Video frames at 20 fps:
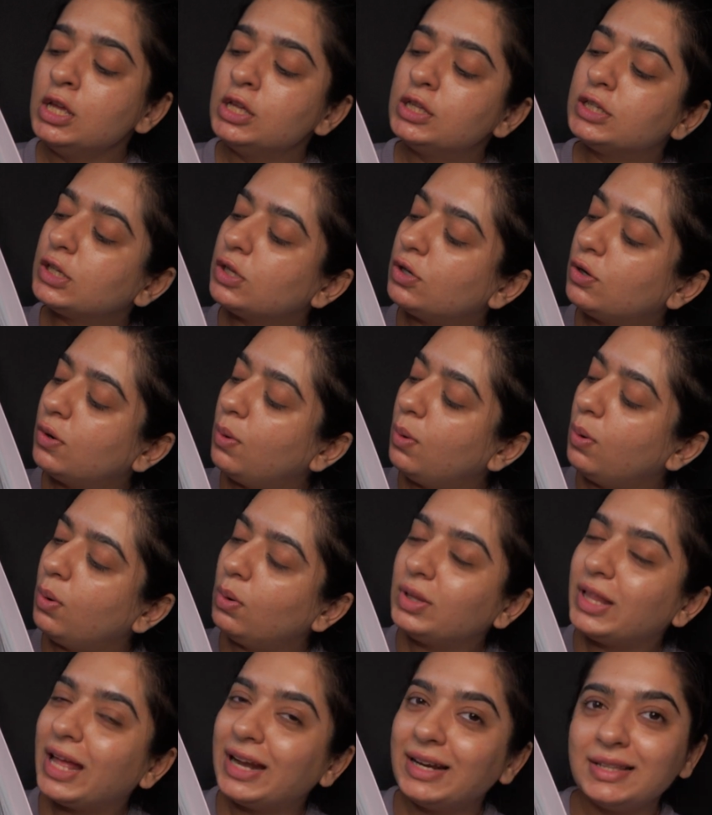
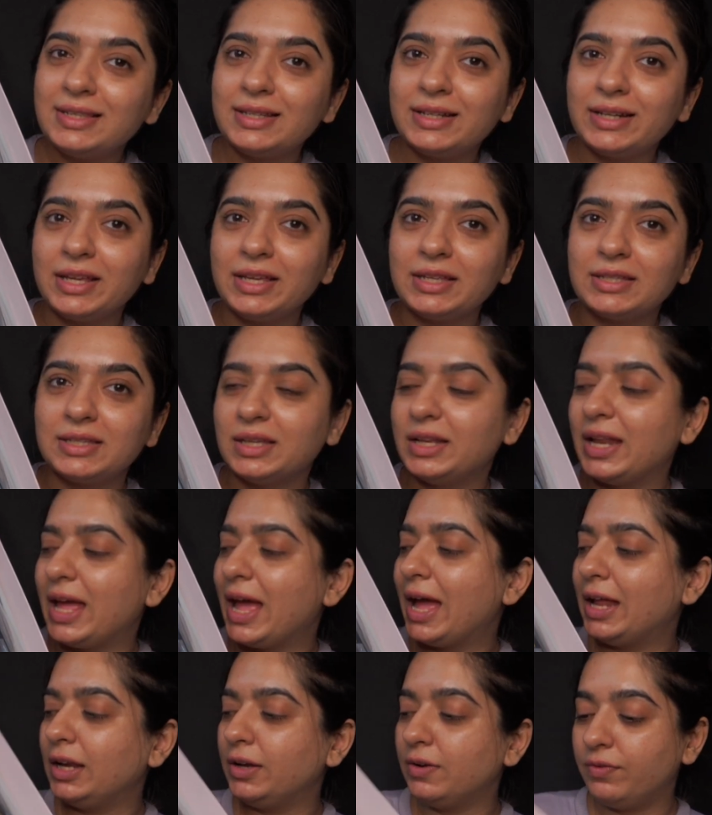So that is the reason,
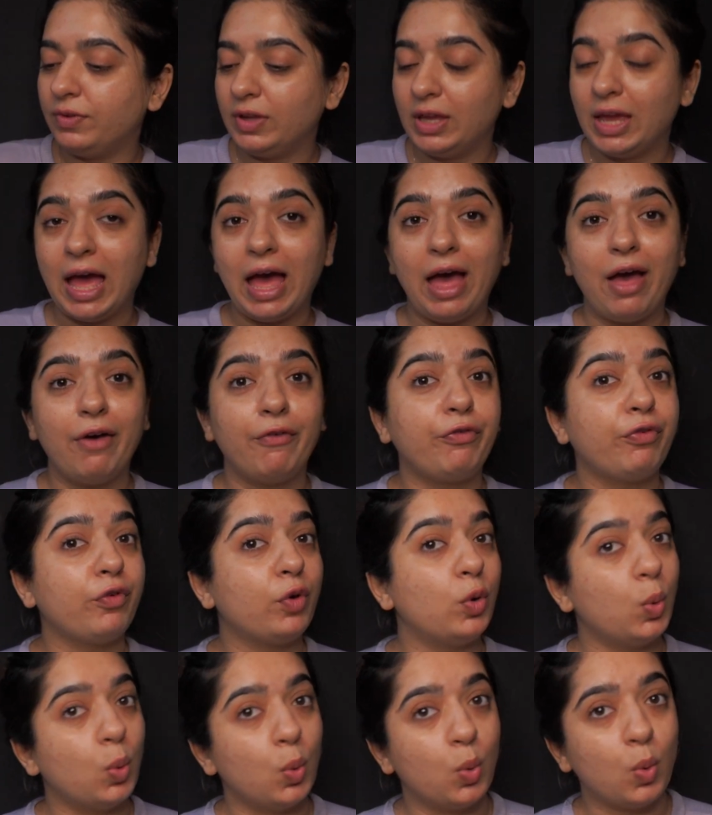and we have
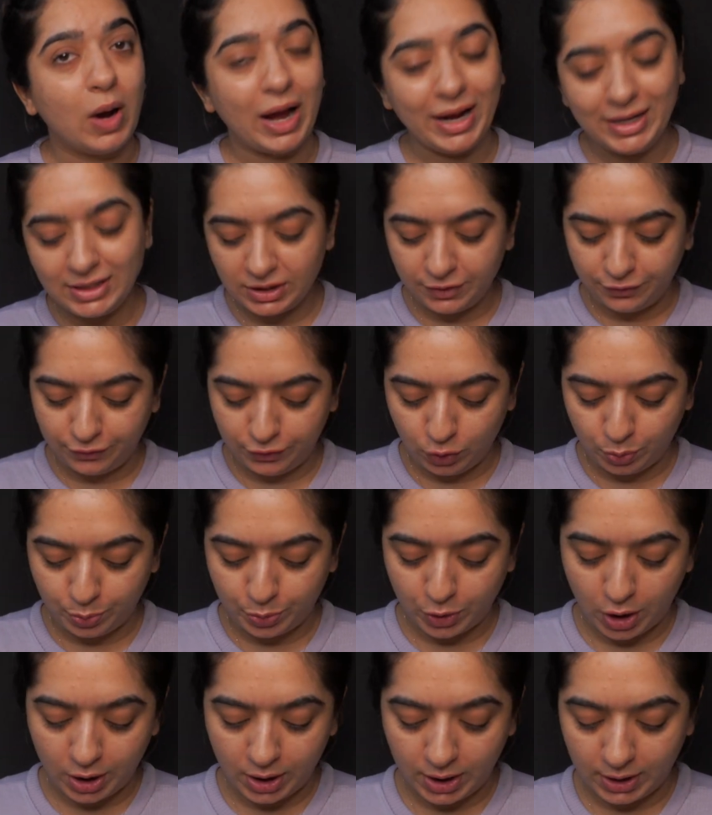quite a few
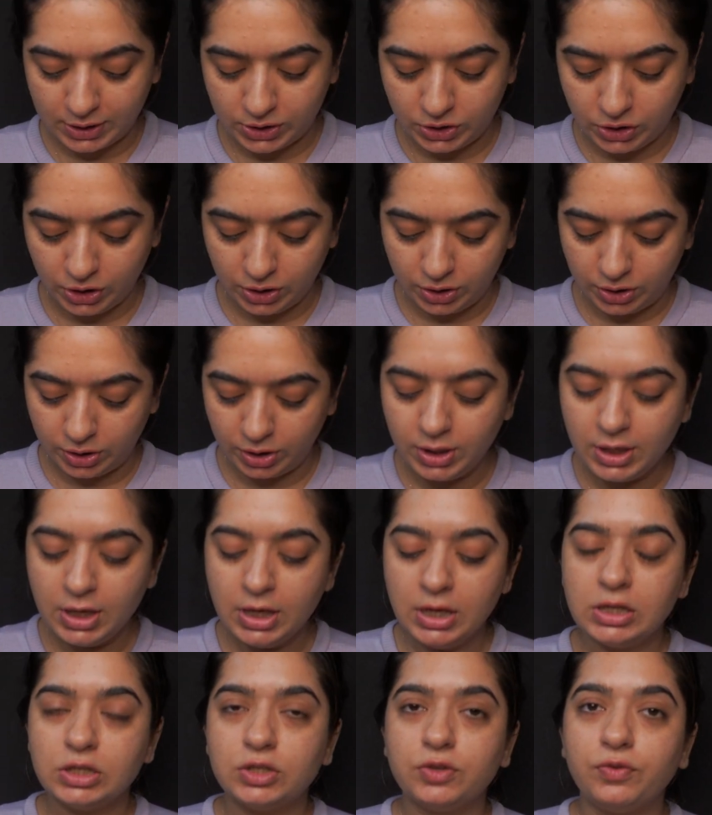products here.
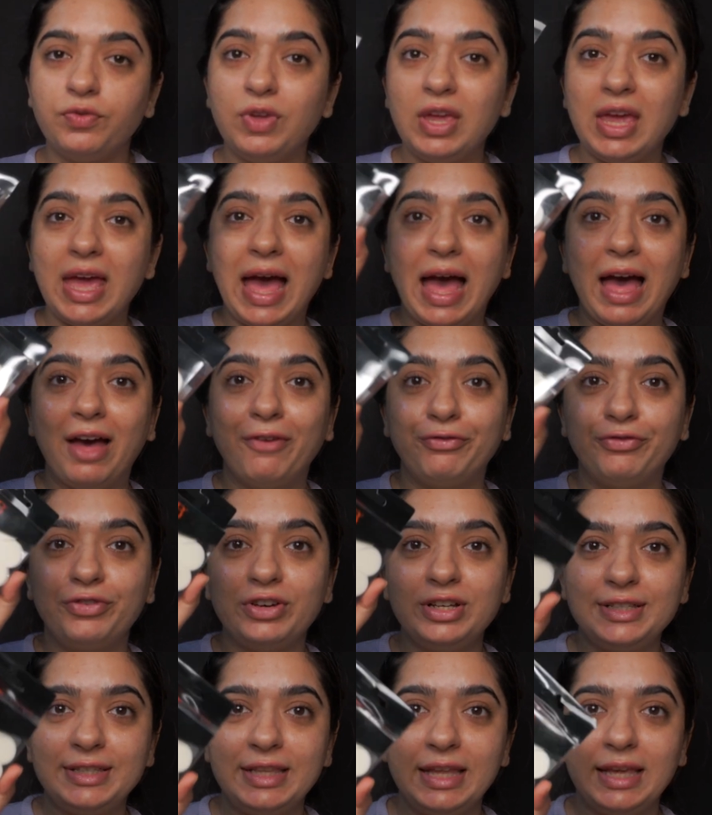So we have
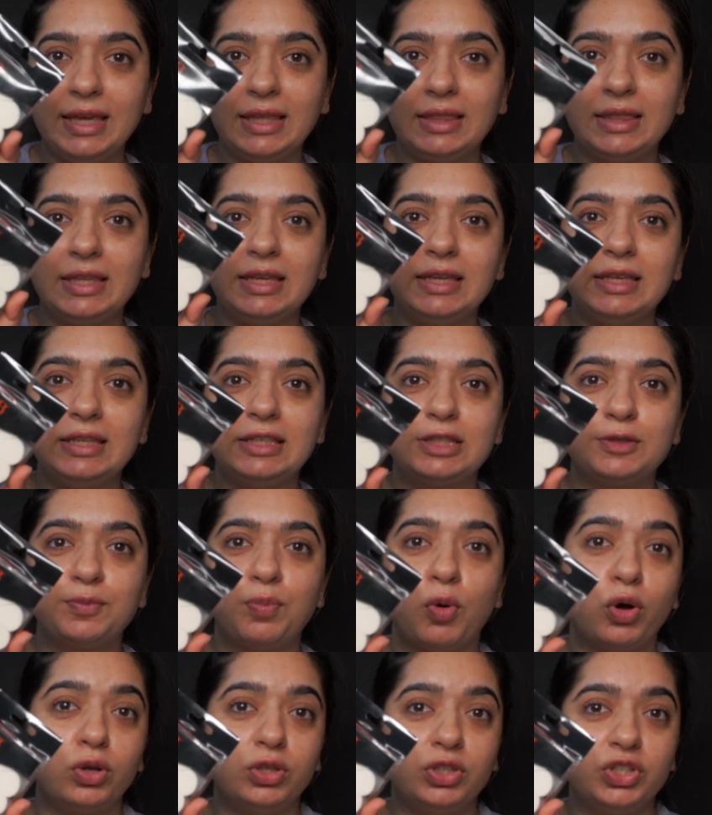firstly these
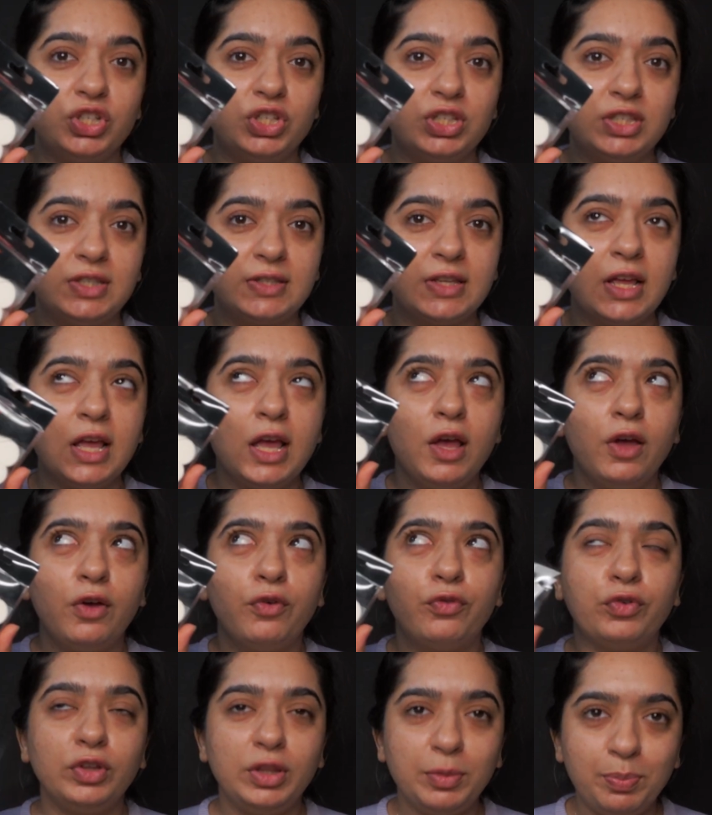sponges
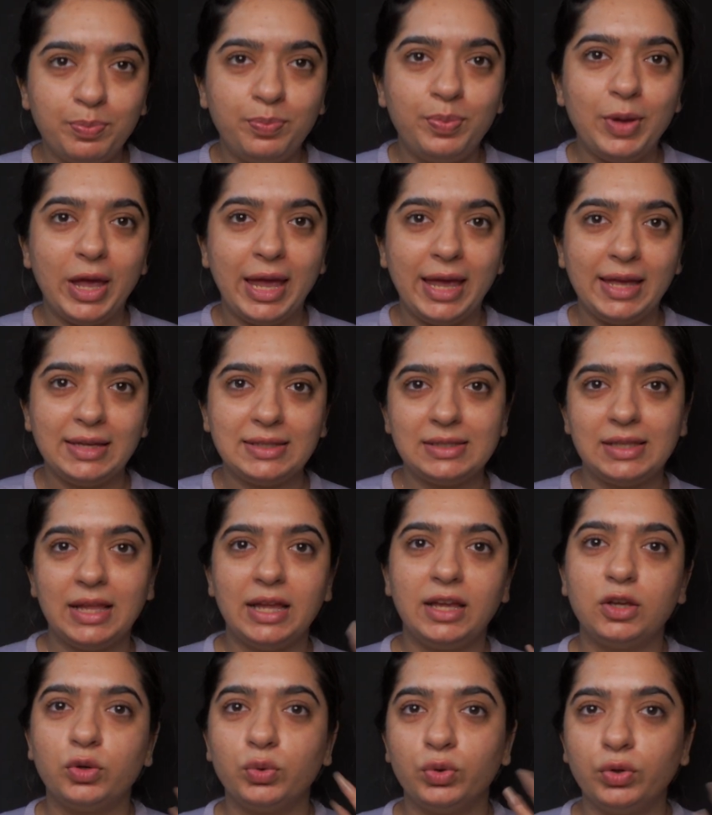for the base,
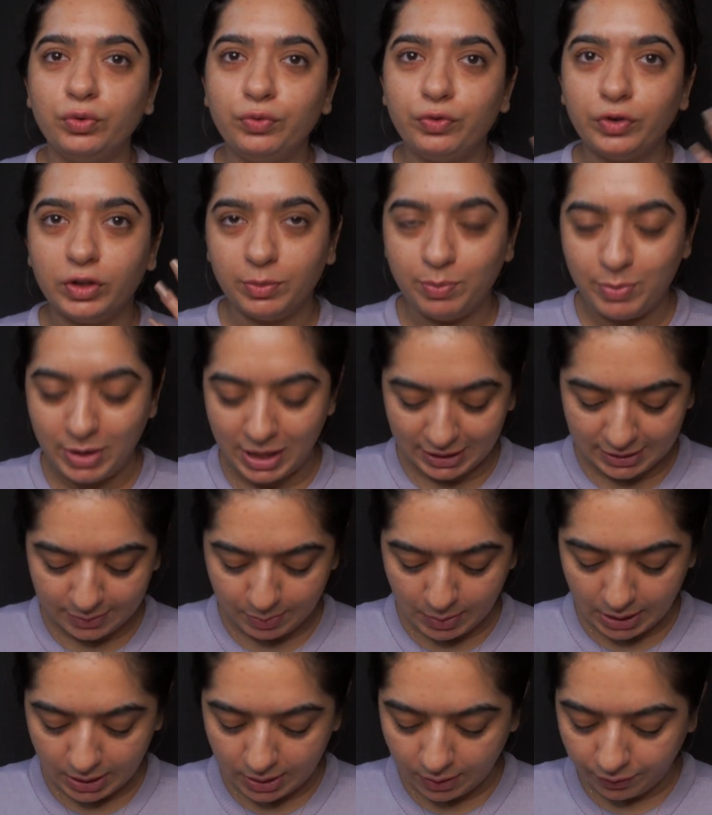like for the base
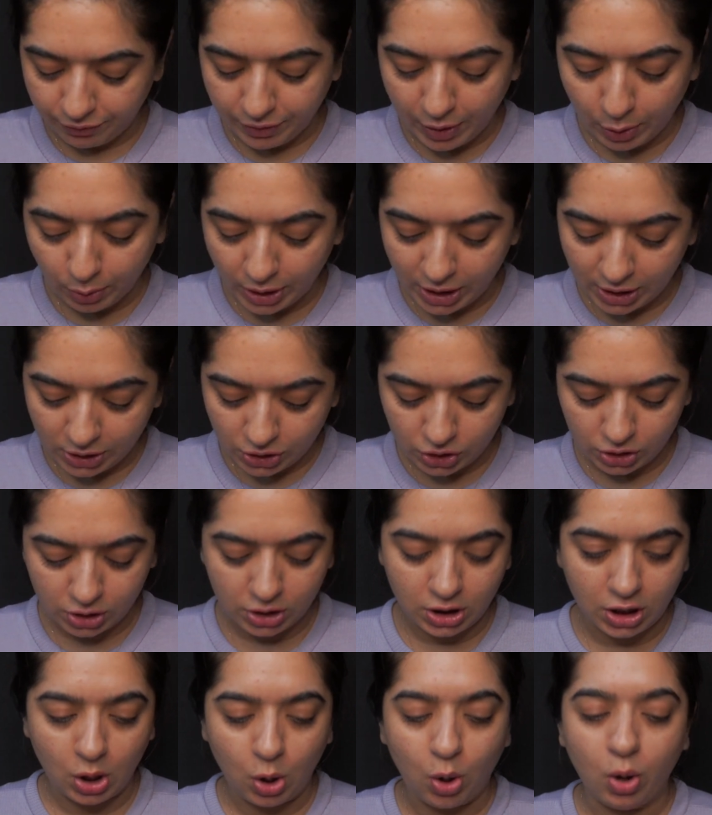makeup,
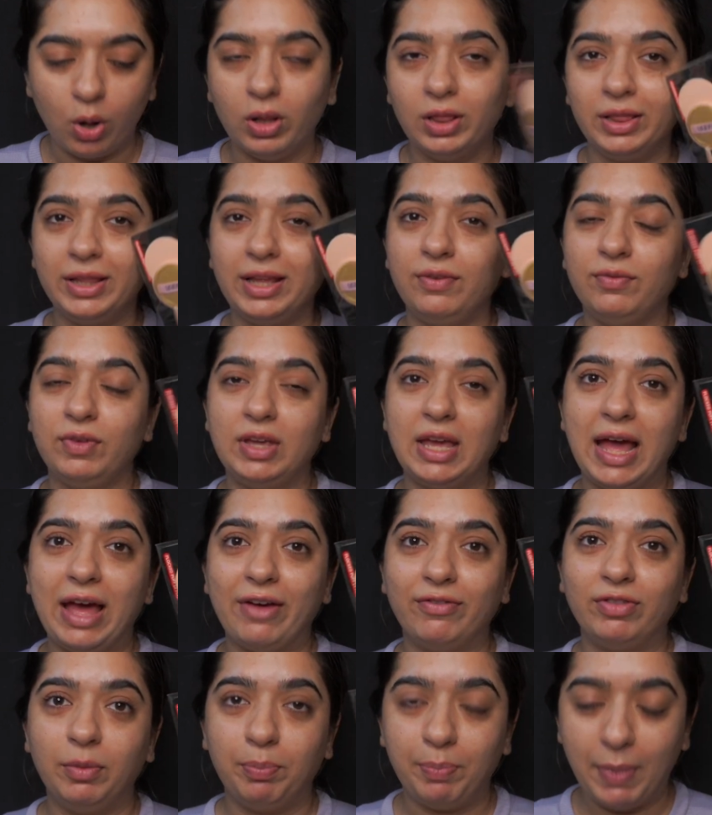foundation and all. Then we
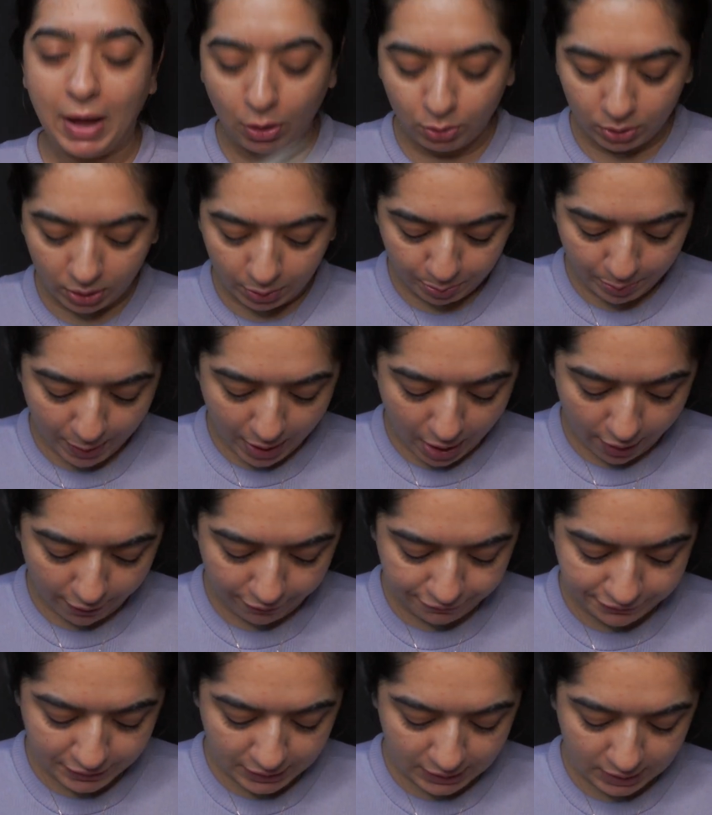have the powder
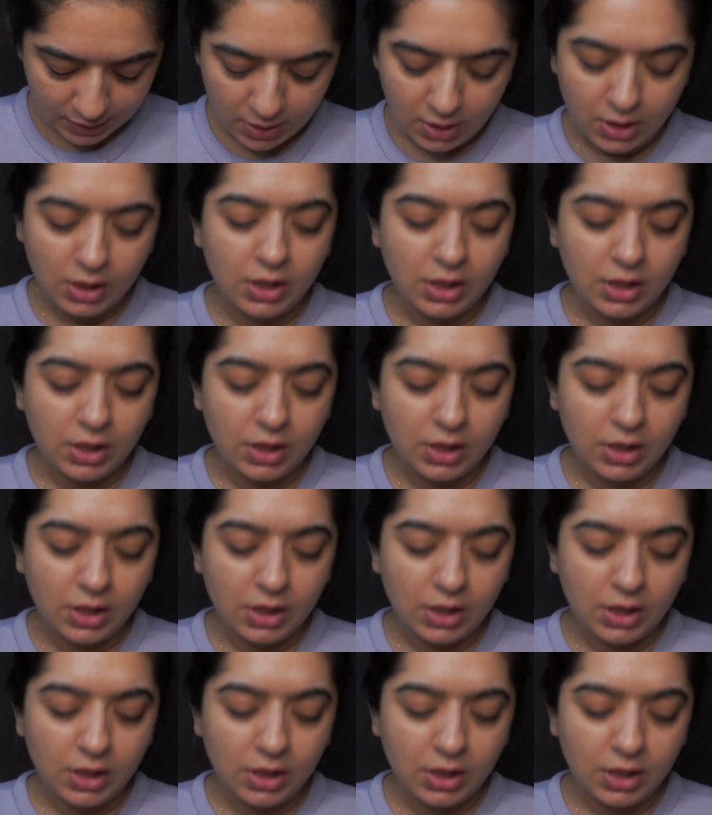puffs.